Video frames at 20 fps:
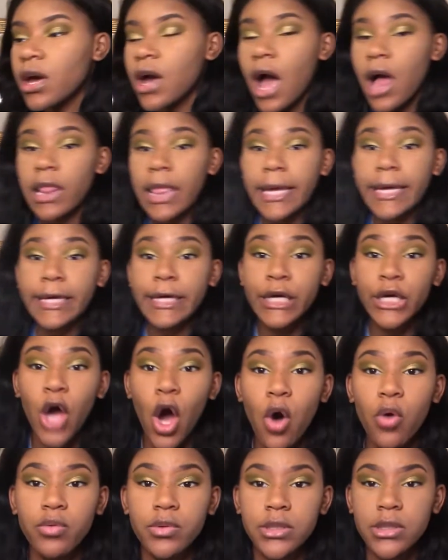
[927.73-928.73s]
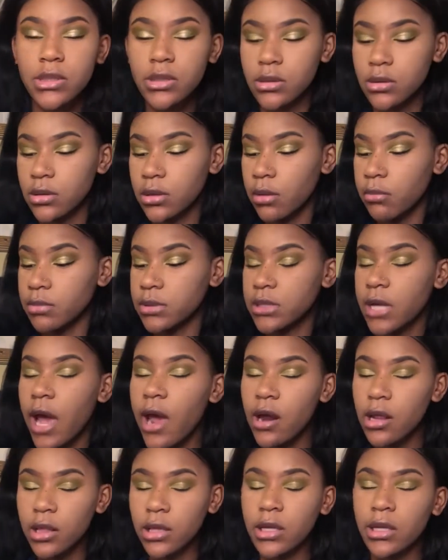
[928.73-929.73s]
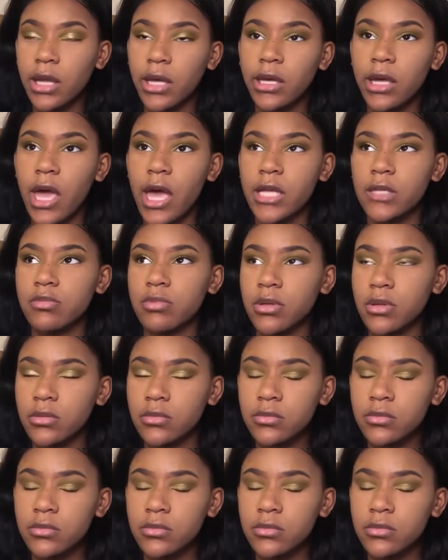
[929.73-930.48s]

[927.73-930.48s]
I like a ghost. I'm tired of looking like Casper.